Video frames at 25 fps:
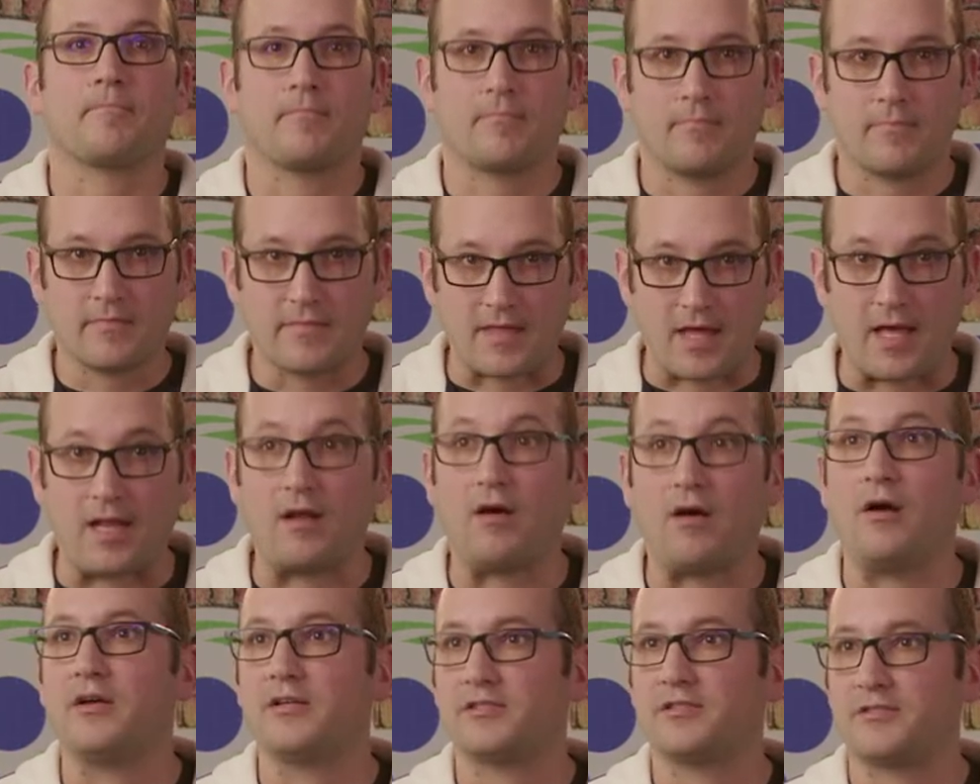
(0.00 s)
that
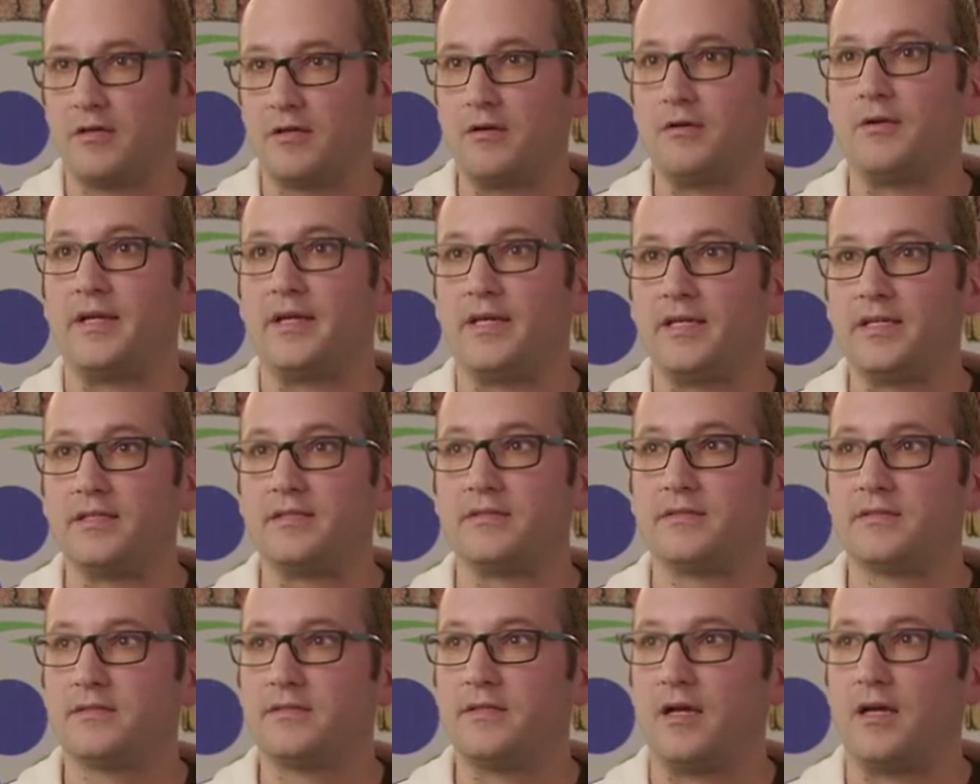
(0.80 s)
also
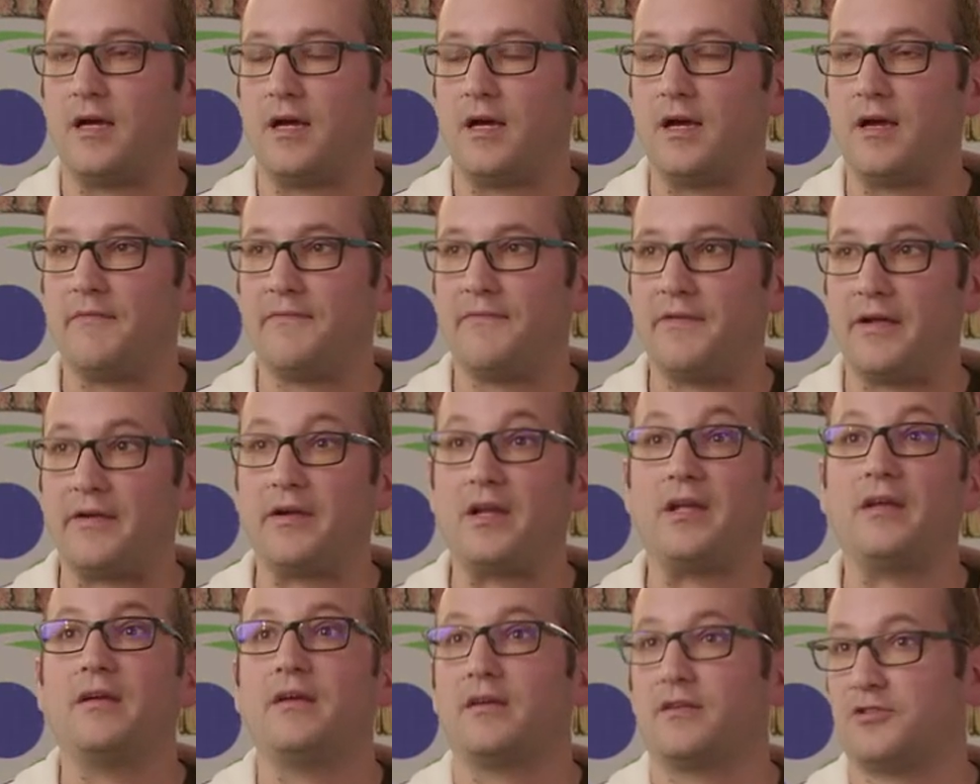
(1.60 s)
is uh,
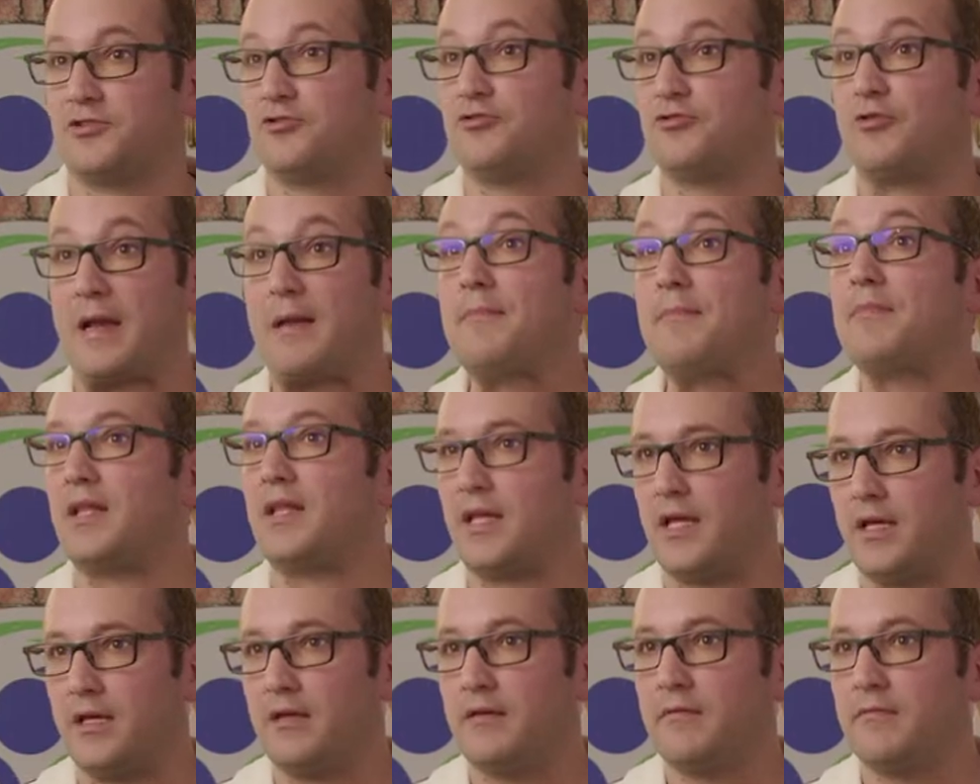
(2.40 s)
very
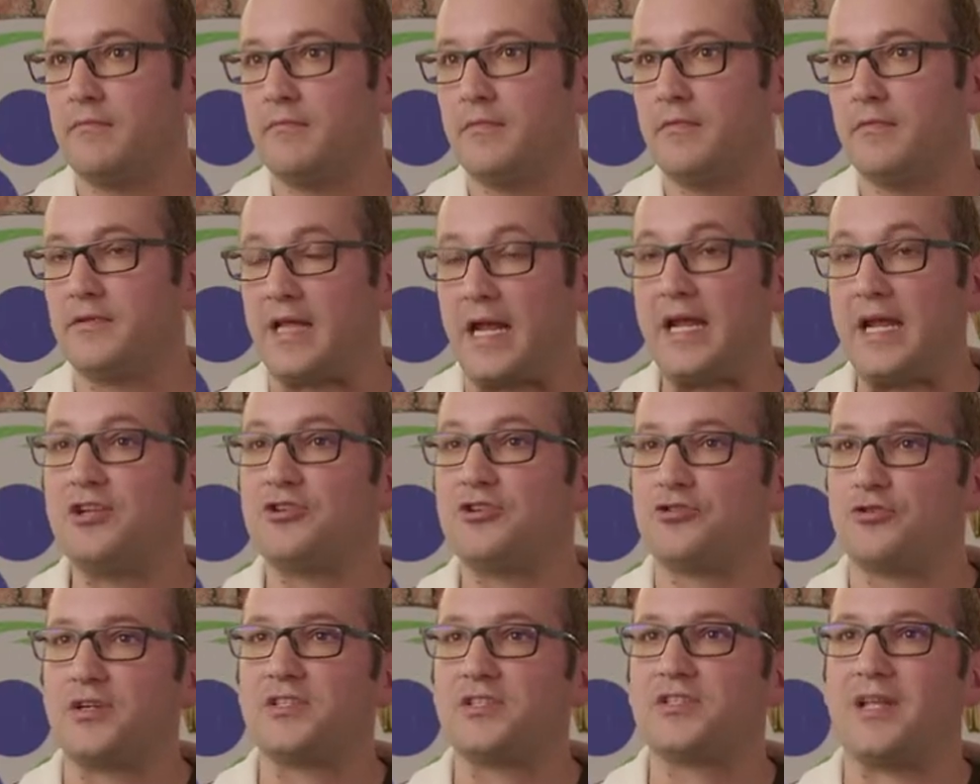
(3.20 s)
extremely
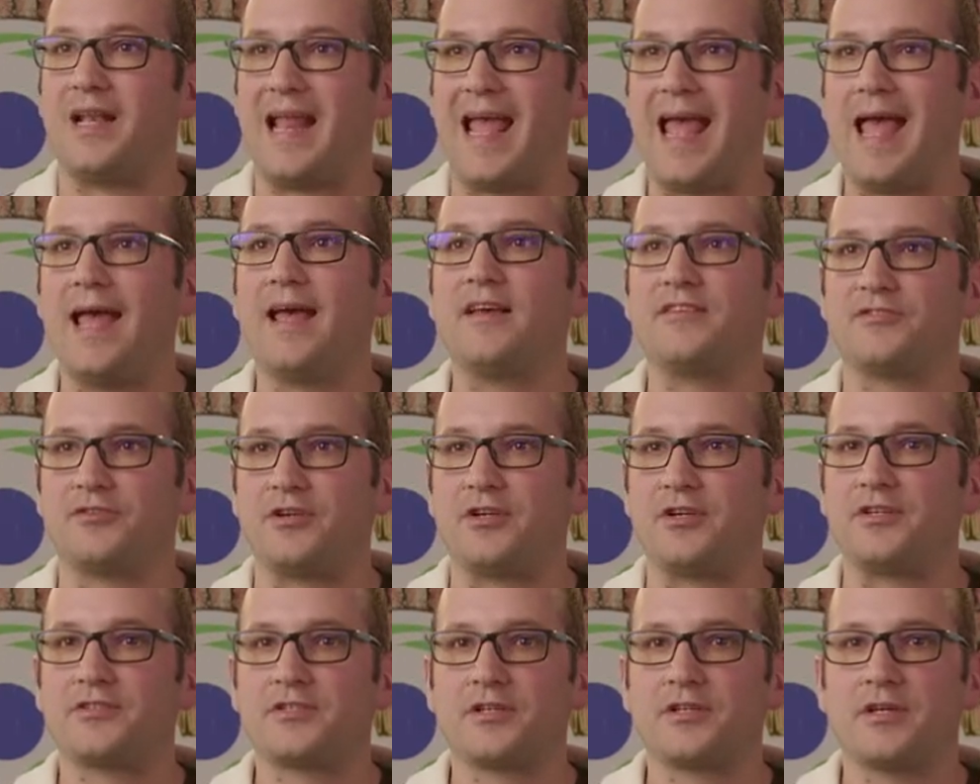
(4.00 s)
dangerous and
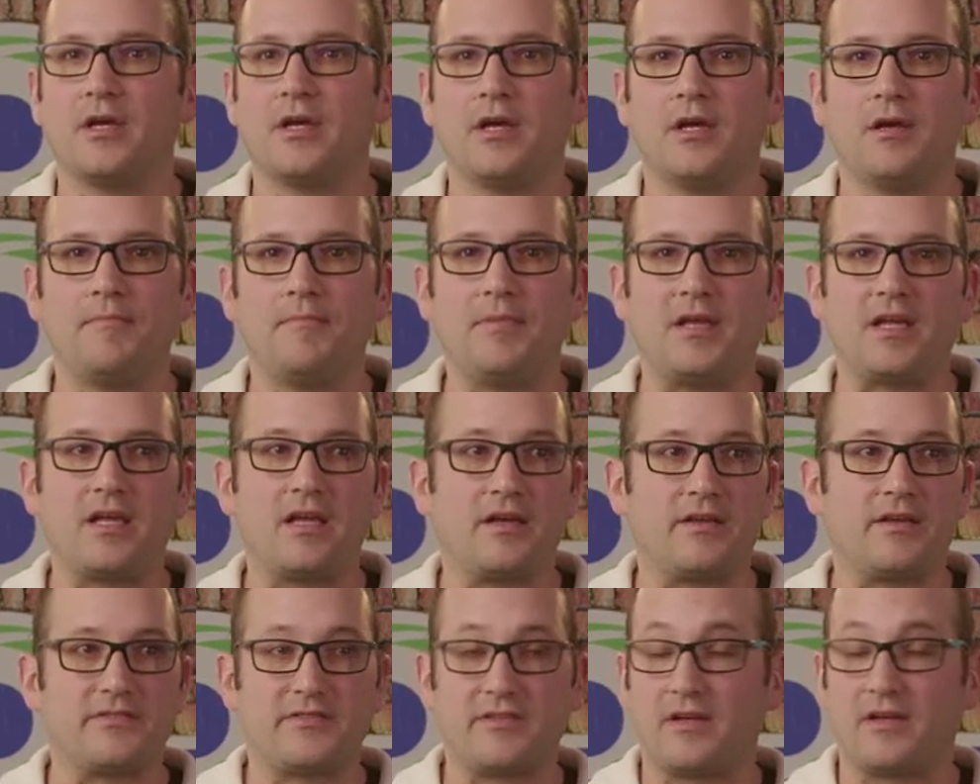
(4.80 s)
hazardous
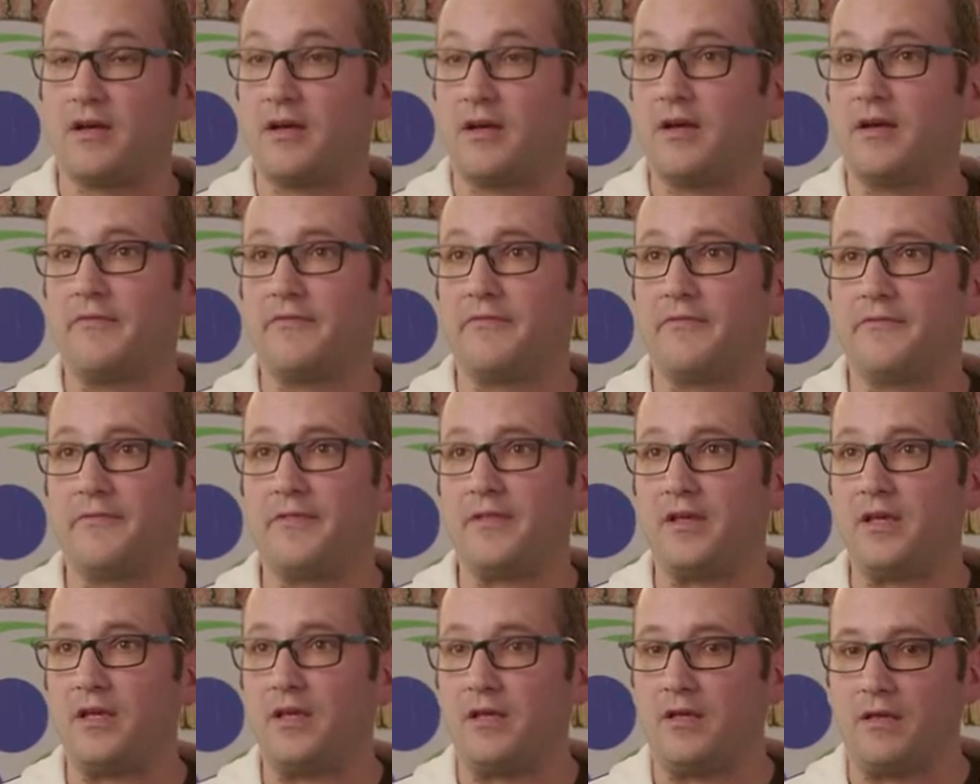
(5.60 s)
because of
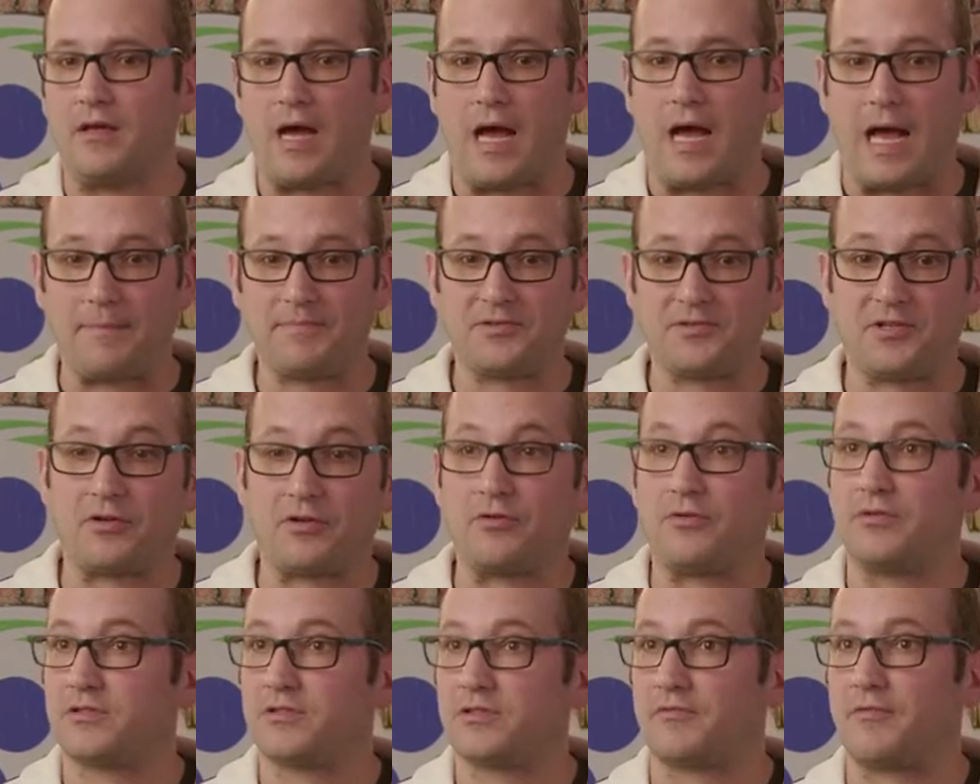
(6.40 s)
the
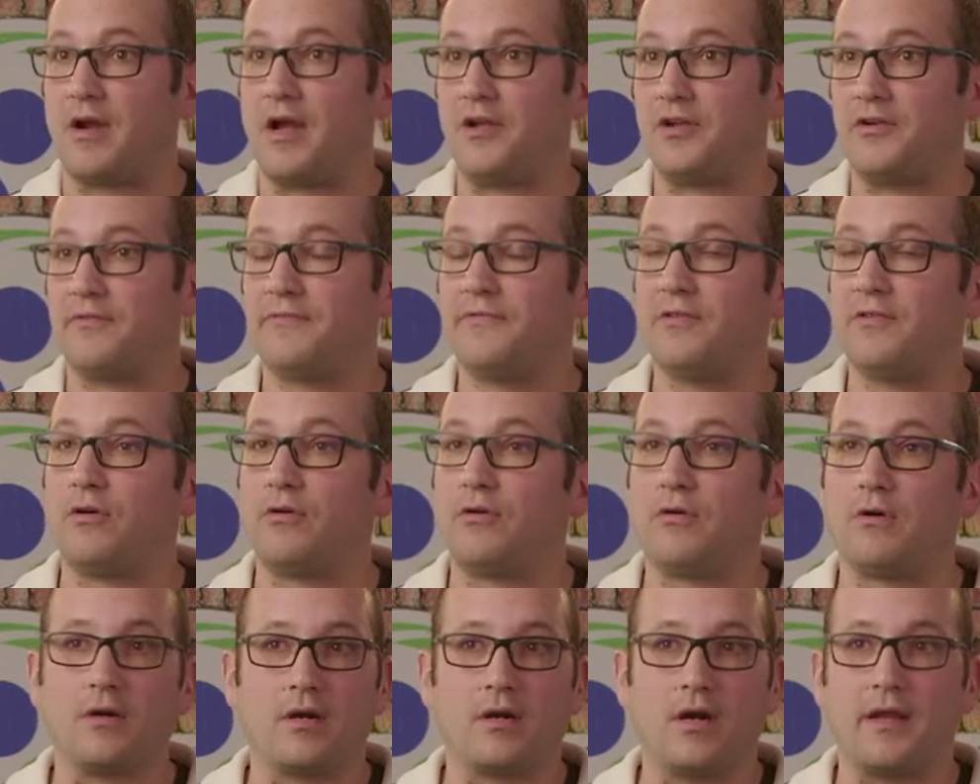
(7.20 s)
obstacles around your
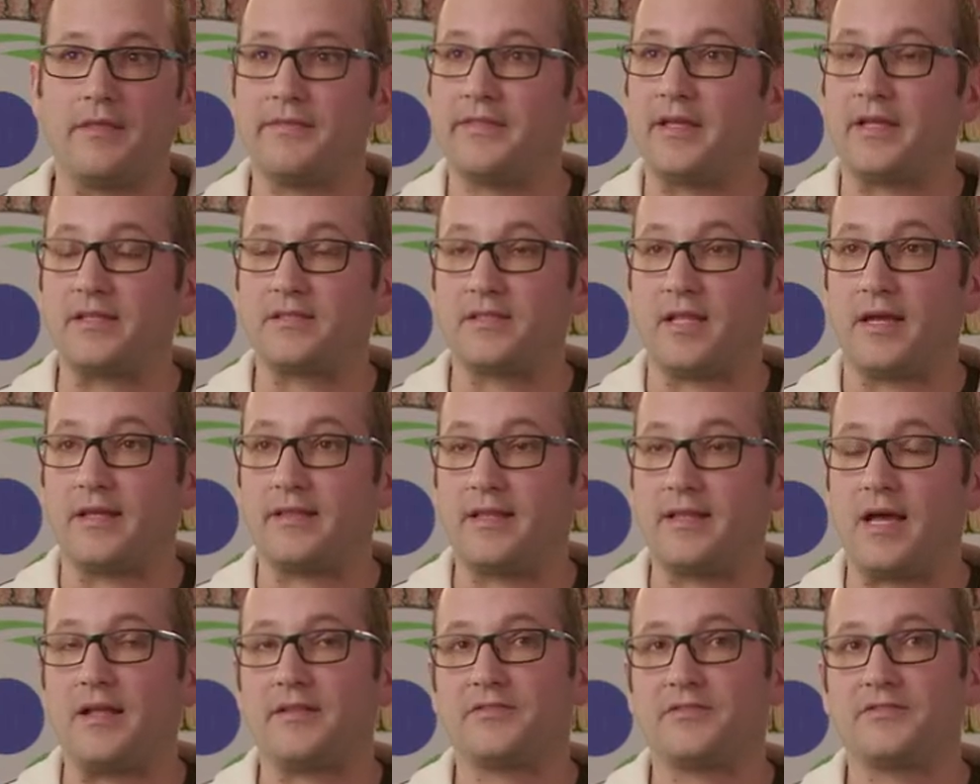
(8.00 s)
floor and things like that.